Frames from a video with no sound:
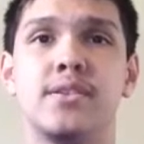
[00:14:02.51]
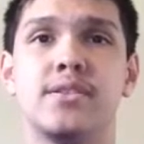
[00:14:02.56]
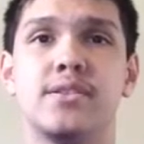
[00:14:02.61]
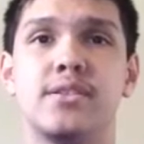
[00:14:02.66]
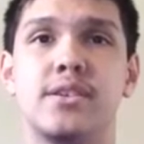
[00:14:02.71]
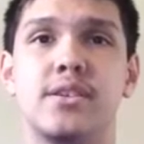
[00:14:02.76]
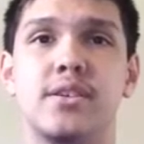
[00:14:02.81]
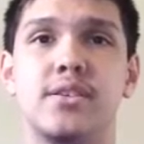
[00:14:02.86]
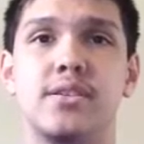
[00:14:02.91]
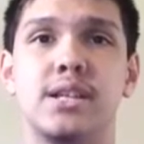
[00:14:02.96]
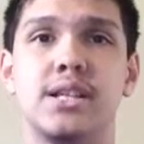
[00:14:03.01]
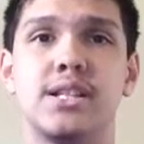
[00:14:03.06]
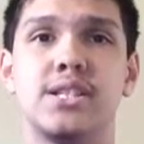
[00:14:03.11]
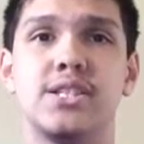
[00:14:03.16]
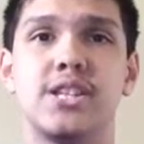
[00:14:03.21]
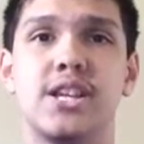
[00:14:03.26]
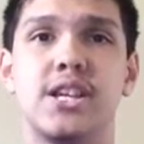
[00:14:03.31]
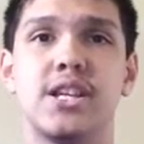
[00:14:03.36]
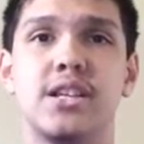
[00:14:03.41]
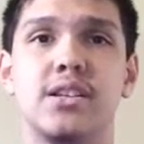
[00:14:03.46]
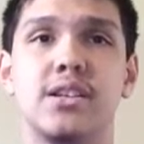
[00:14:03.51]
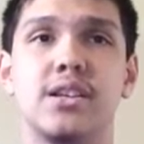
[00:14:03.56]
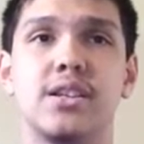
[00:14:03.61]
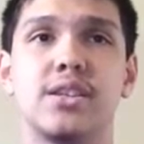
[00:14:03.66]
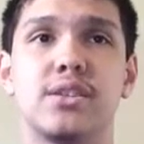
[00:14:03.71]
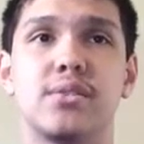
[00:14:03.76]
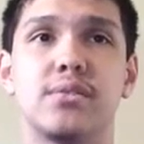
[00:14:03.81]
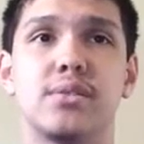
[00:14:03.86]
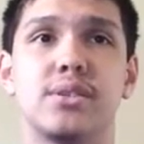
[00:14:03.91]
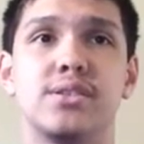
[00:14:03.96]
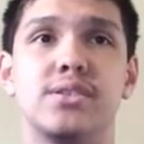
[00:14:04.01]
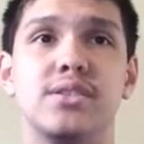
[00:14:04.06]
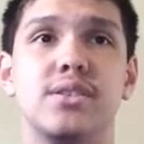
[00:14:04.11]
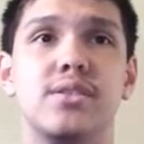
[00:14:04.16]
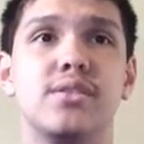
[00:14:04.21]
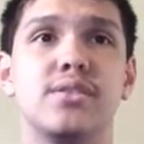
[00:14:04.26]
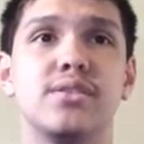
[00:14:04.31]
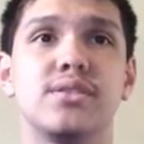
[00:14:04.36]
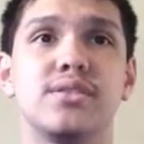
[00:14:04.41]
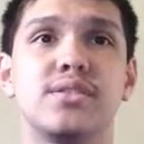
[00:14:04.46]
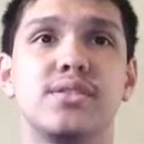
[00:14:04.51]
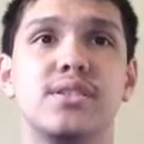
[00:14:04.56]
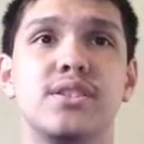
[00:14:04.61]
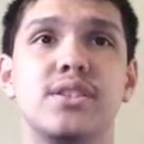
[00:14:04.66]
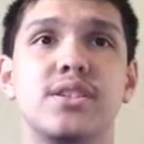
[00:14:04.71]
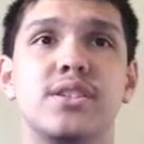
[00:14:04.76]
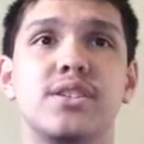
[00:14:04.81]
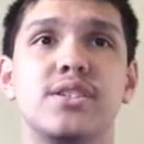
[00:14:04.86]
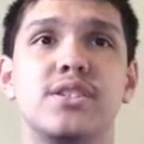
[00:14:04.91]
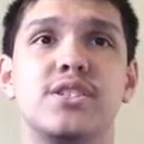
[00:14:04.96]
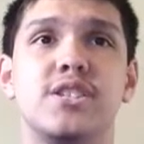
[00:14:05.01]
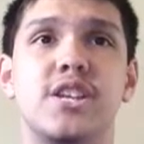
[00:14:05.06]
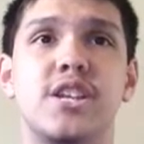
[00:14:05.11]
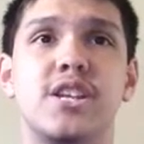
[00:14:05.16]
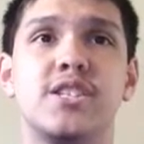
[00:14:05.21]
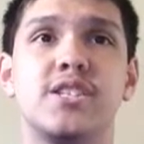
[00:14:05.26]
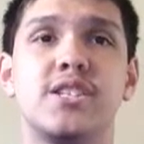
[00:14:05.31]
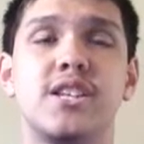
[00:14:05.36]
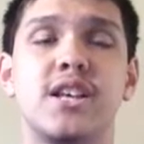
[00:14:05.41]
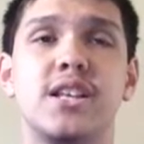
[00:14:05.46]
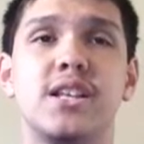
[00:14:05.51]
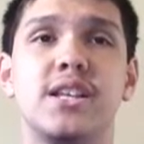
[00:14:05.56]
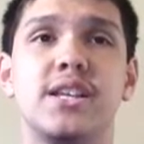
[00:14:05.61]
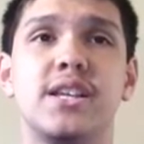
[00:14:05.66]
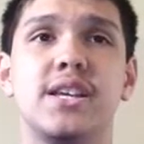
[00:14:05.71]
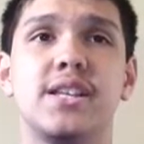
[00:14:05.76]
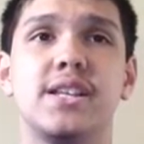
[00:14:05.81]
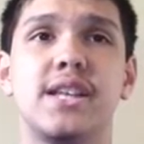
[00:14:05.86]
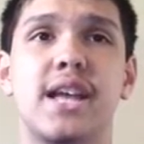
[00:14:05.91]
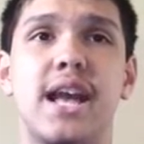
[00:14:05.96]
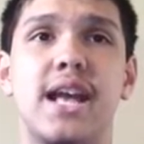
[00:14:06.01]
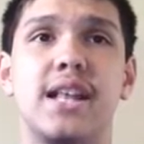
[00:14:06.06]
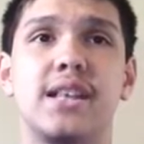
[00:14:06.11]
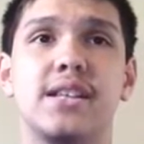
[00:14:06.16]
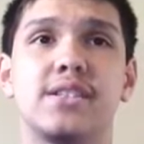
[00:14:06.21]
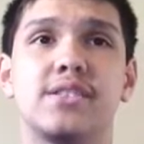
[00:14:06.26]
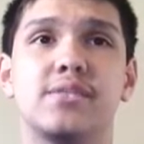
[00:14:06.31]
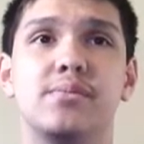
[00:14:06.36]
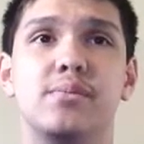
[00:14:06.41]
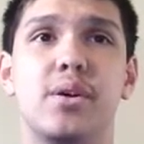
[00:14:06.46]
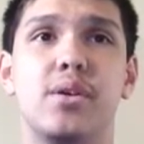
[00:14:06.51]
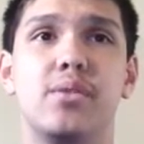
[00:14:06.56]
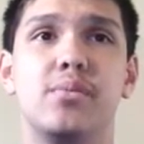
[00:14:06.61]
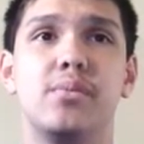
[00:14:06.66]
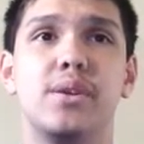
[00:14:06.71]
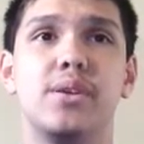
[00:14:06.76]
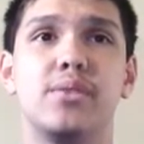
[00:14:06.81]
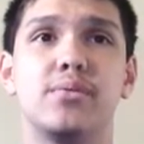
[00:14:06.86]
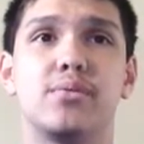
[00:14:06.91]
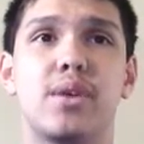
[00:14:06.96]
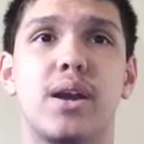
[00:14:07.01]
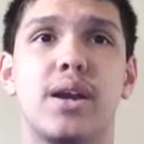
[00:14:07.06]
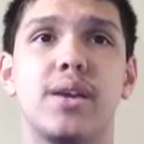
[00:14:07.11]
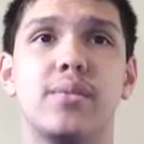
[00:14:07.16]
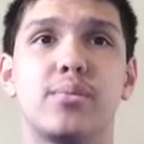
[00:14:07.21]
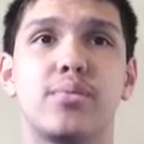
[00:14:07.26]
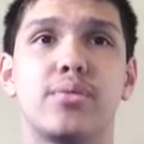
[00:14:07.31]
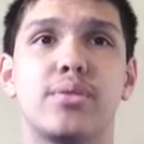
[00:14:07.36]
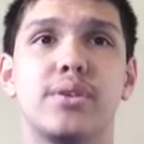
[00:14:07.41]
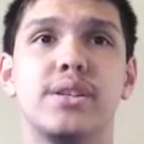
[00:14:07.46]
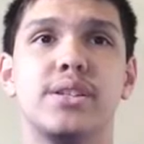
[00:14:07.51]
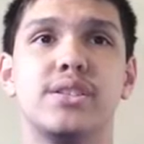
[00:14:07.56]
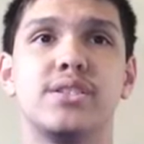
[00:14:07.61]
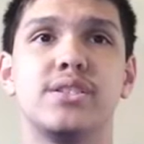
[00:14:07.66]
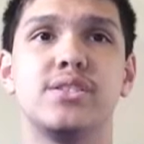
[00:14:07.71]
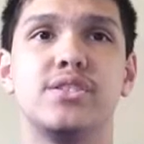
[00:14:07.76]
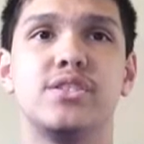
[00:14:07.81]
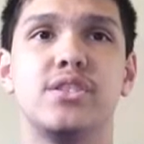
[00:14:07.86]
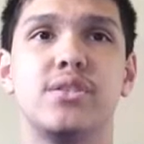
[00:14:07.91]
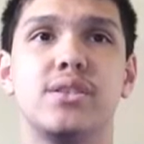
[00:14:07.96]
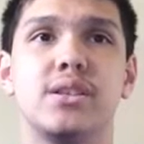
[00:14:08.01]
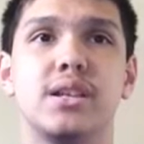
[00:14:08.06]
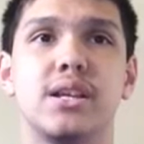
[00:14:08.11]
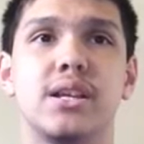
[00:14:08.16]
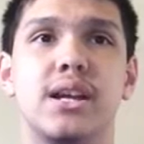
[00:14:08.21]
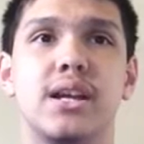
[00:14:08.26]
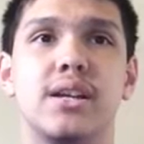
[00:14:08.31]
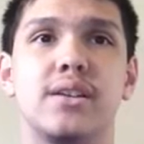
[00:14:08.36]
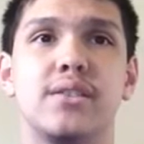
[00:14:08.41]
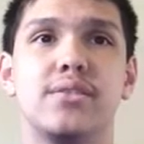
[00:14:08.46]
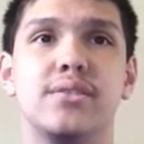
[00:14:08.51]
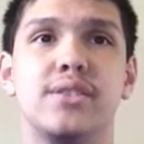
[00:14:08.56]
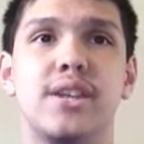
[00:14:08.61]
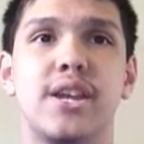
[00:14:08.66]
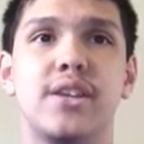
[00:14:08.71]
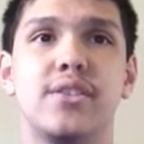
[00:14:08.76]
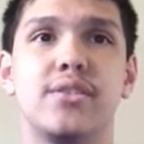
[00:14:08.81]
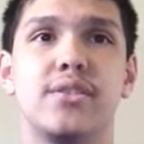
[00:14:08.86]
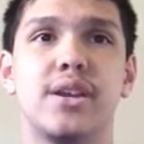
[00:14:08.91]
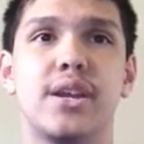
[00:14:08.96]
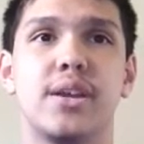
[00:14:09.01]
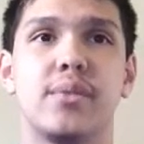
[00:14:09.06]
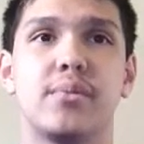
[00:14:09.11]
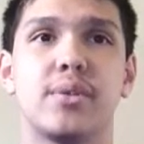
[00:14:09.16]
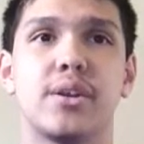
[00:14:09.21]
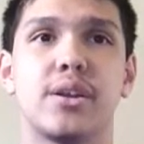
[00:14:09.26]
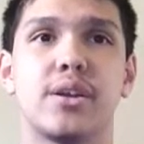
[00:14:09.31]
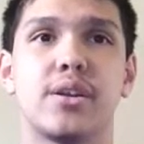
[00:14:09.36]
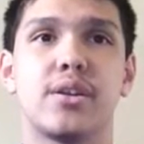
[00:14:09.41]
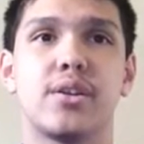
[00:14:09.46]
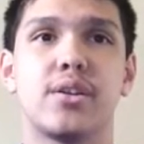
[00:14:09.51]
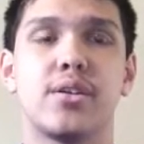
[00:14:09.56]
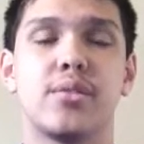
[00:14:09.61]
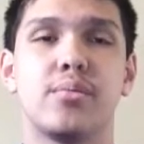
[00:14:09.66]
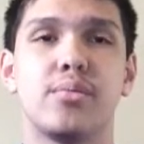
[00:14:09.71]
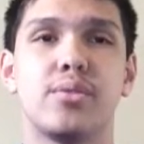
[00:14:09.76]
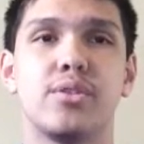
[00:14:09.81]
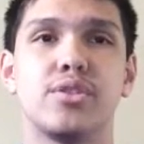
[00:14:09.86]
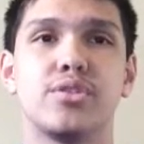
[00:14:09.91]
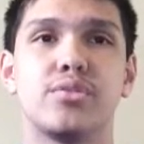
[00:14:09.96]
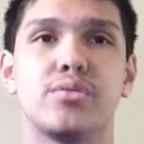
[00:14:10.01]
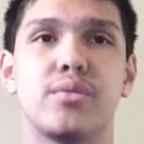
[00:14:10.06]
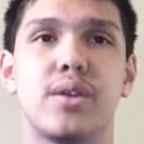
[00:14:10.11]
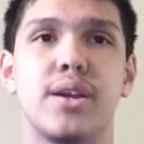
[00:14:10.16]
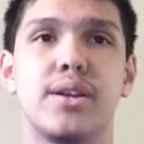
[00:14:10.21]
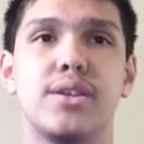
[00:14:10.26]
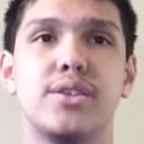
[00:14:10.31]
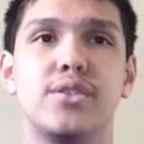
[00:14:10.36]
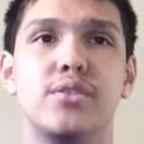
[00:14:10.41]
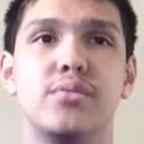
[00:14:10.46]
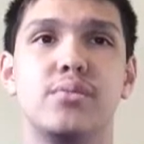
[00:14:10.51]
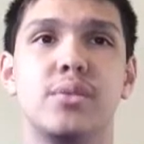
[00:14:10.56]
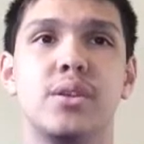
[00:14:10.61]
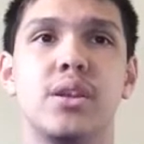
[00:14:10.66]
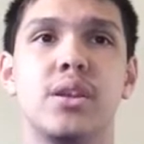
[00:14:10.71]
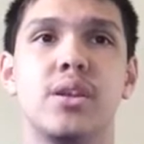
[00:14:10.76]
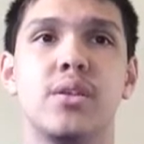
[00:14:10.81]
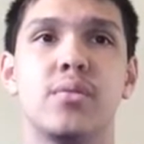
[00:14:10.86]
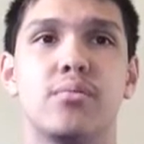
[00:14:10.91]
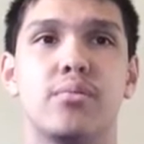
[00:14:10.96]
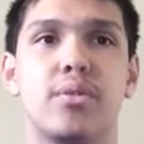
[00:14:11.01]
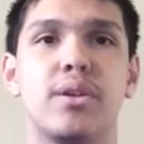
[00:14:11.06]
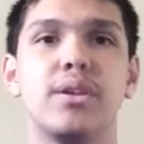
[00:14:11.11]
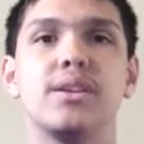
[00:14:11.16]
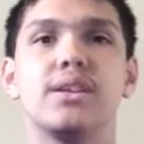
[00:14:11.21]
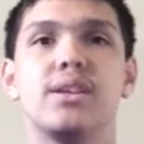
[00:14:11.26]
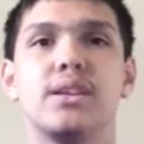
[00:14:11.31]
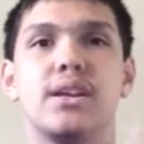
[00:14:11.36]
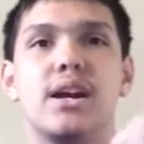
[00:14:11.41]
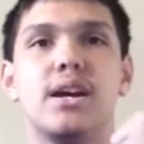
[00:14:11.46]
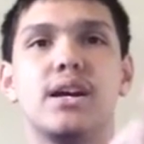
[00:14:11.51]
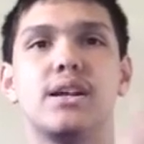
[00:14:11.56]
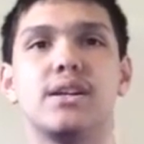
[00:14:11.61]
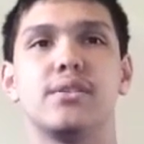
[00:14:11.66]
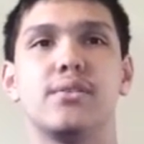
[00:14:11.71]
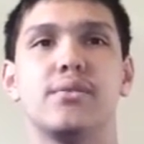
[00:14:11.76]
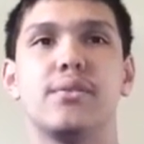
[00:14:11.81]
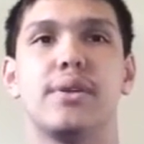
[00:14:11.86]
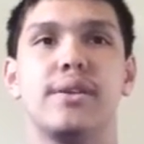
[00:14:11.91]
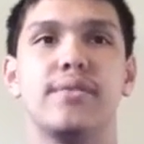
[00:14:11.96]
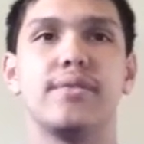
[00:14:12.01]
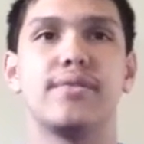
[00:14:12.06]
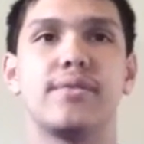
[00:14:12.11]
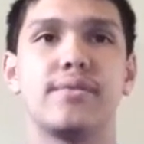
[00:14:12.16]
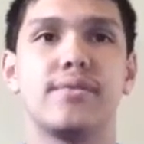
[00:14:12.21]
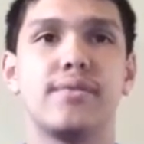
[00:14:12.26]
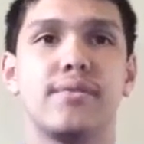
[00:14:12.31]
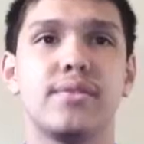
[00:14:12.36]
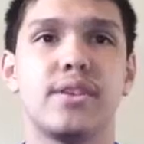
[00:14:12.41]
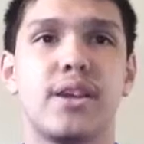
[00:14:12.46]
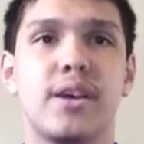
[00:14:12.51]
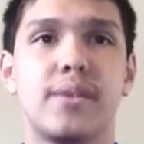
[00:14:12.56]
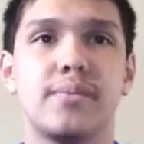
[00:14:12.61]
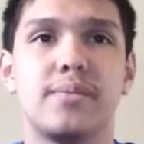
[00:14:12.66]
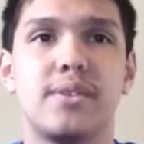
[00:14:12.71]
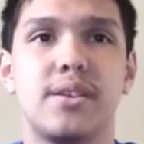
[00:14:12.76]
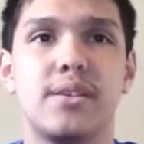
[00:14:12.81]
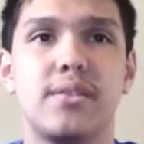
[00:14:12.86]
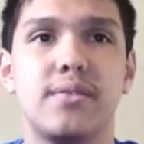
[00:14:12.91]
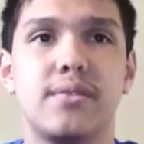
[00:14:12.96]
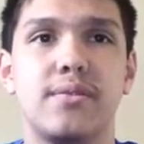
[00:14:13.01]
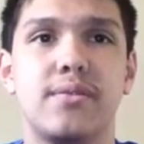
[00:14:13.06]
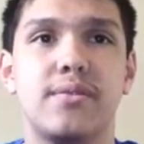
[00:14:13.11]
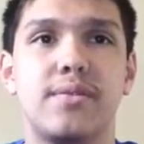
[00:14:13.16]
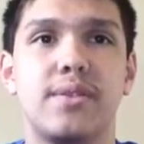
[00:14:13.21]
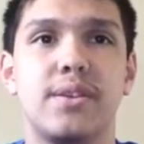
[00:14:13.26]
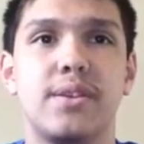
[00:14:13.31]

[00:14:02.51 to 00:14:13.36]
So let's take a look at the results. Chase Elliott, Alex Bowman, Ryan Preece, Joey Logano, Daniel Hemrick, Kurt Busch, Ryan Newman, Brendan Gaughan, great top 10